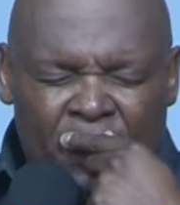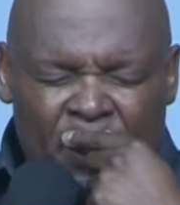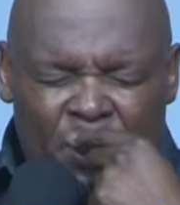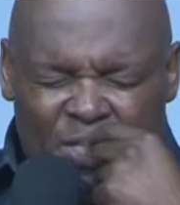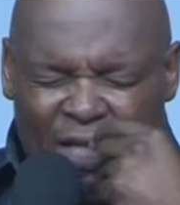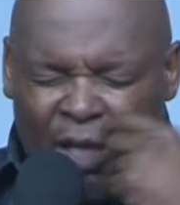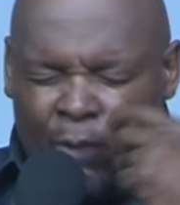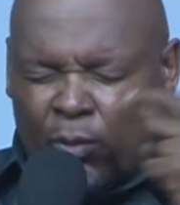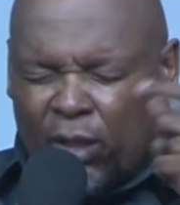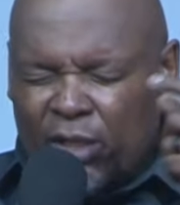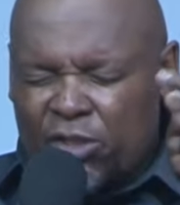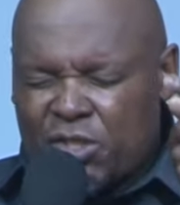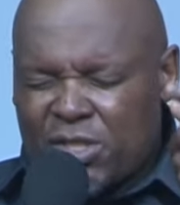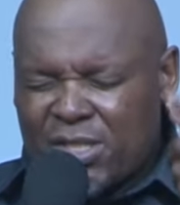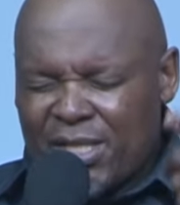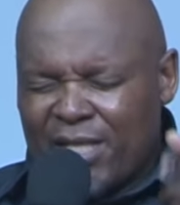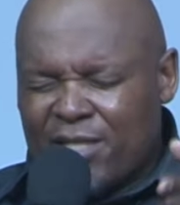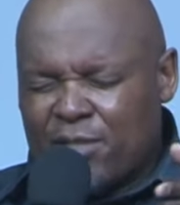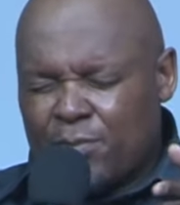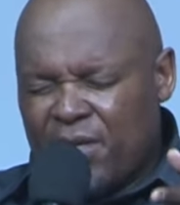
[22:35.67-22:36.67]
Someone
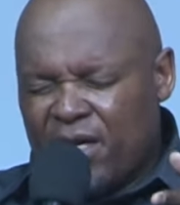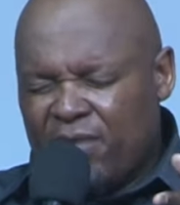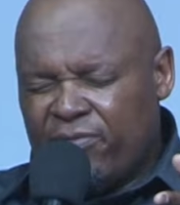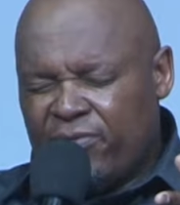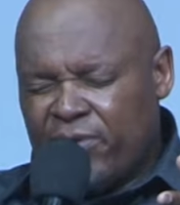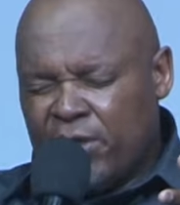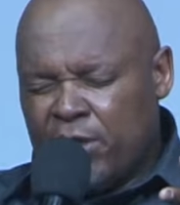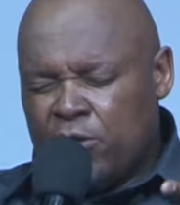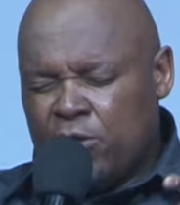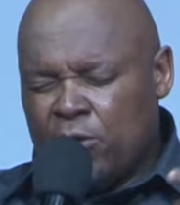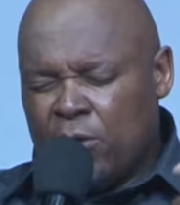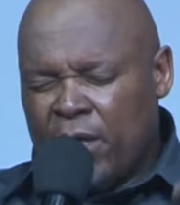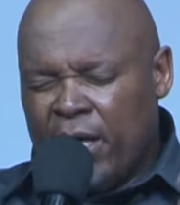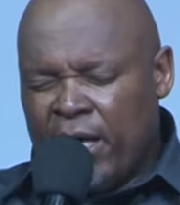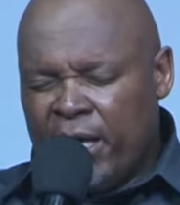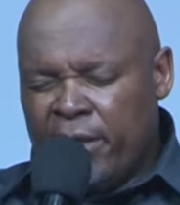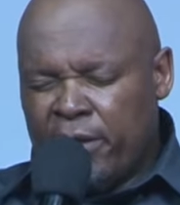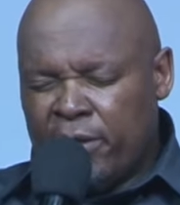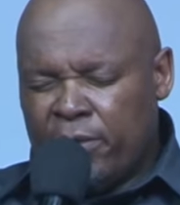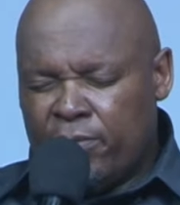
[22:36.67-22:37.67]
sent me a video.
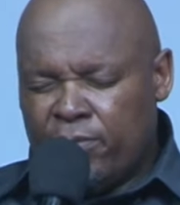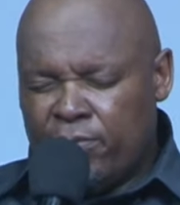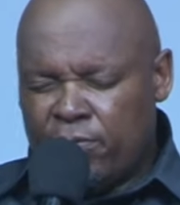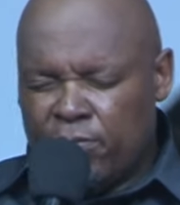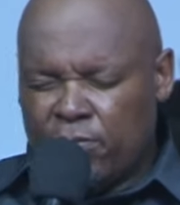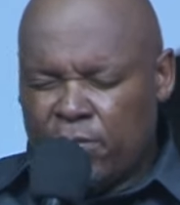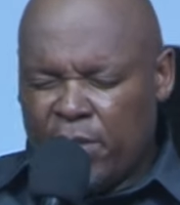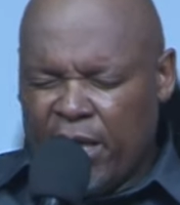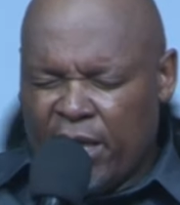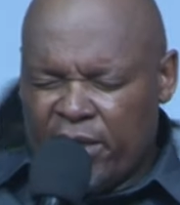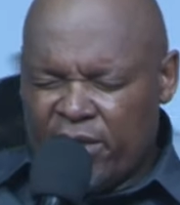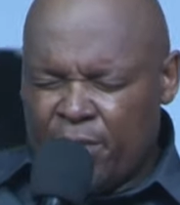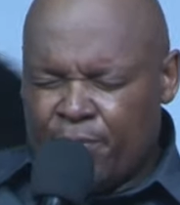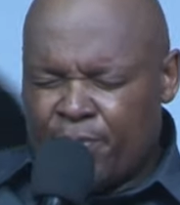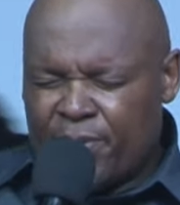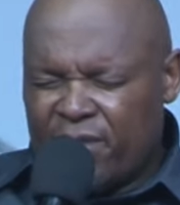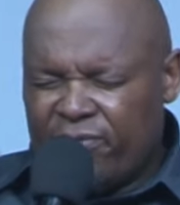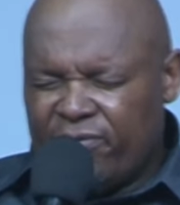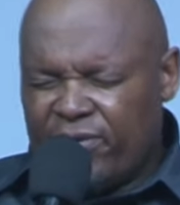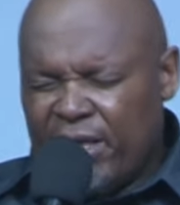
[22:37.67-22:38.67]
I had the
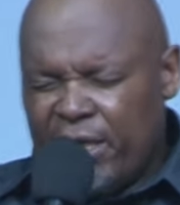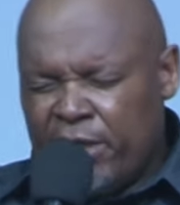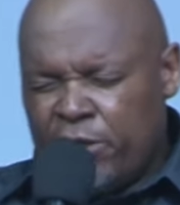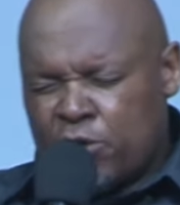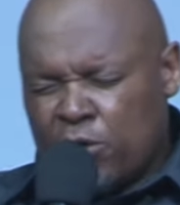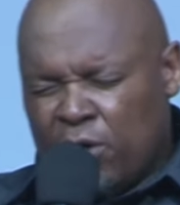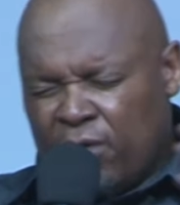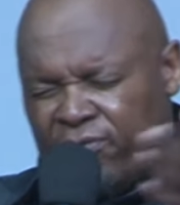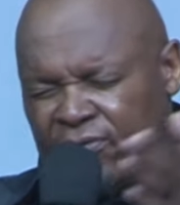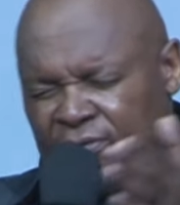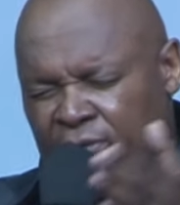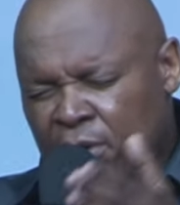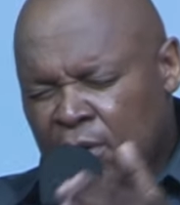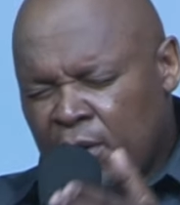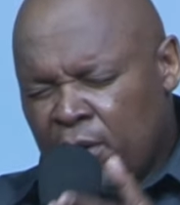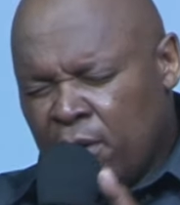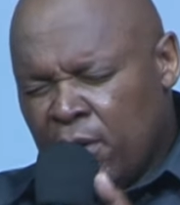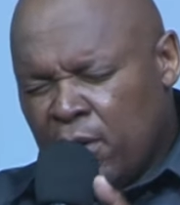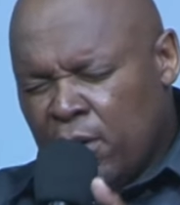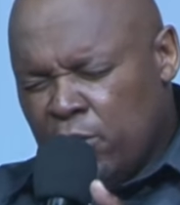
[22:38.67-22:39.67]
privilege of
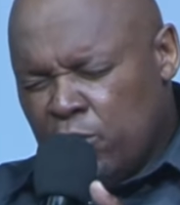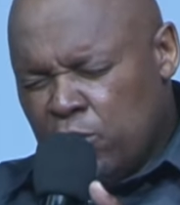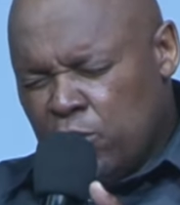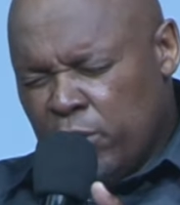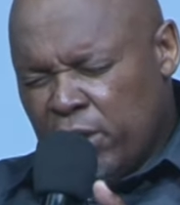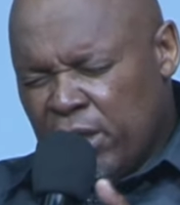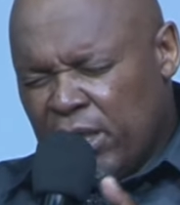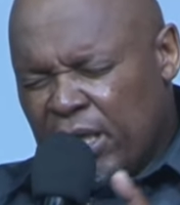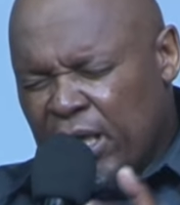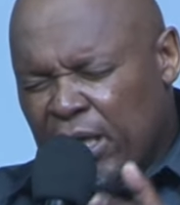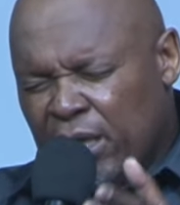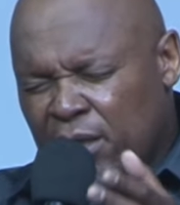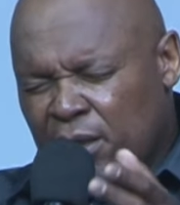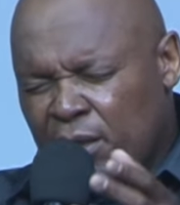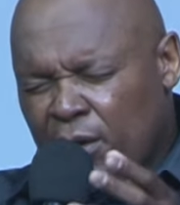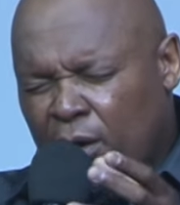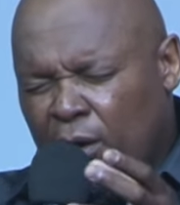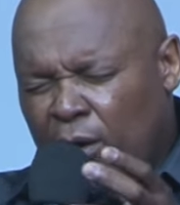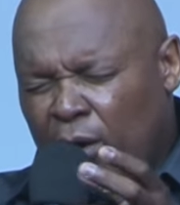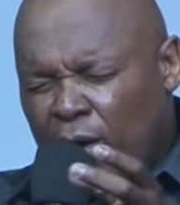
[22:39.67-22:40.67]
doing an
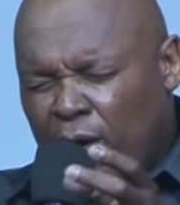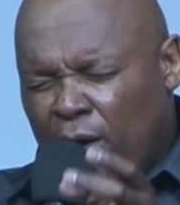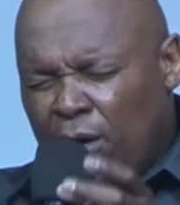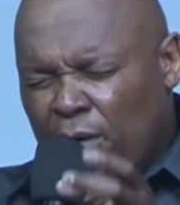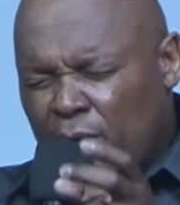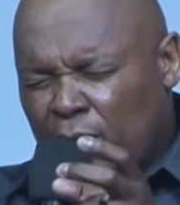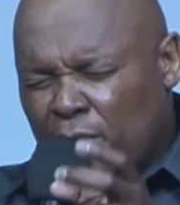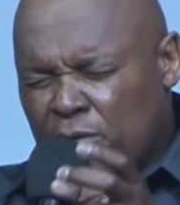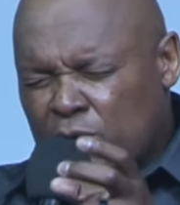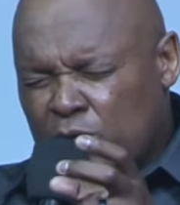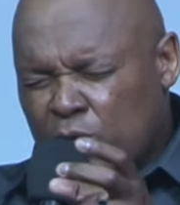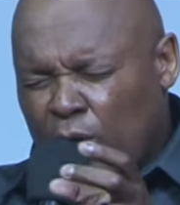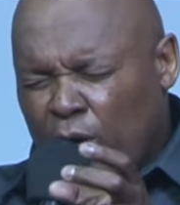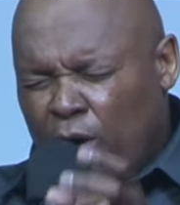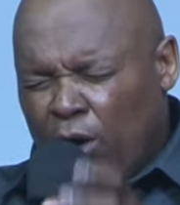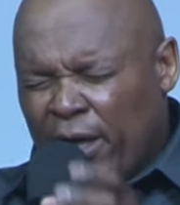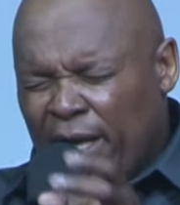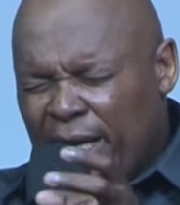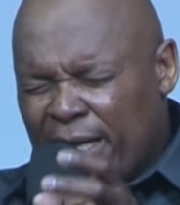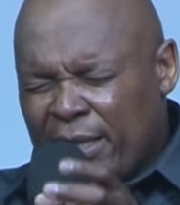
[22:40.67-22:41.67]
to
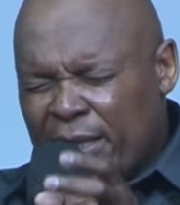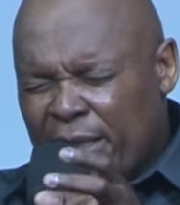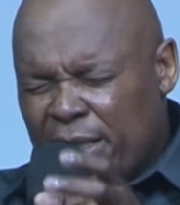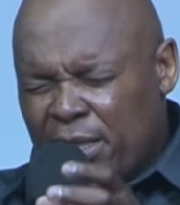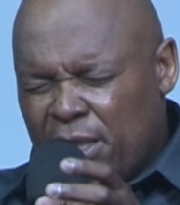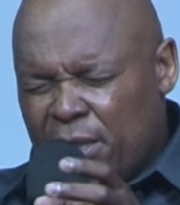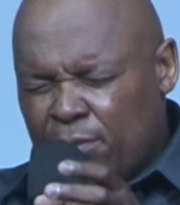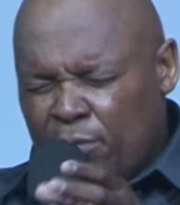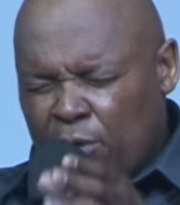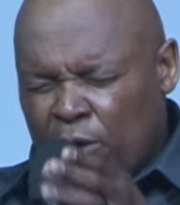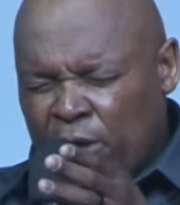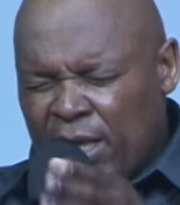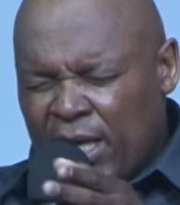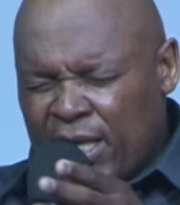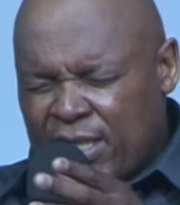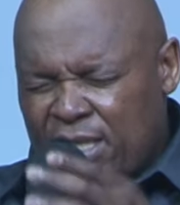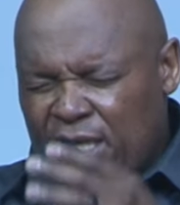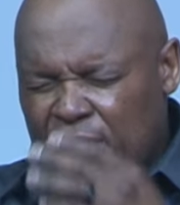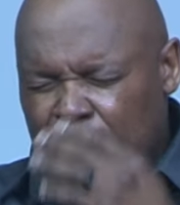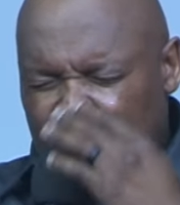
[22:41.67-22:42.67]
honoring him on
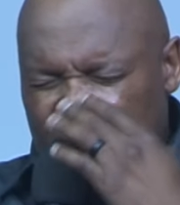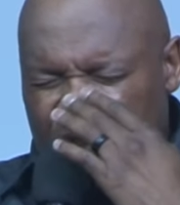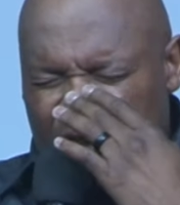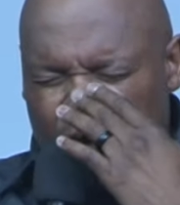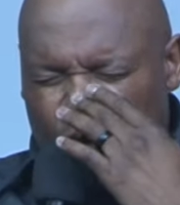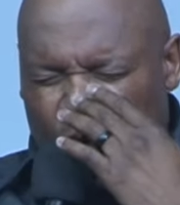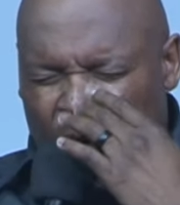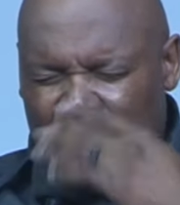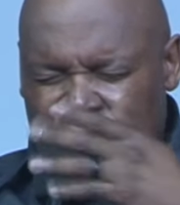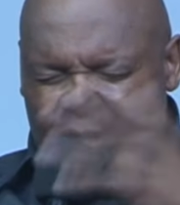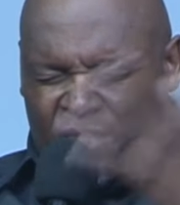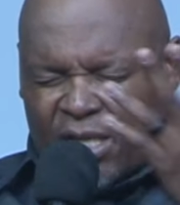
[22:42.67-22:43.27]
SABC one.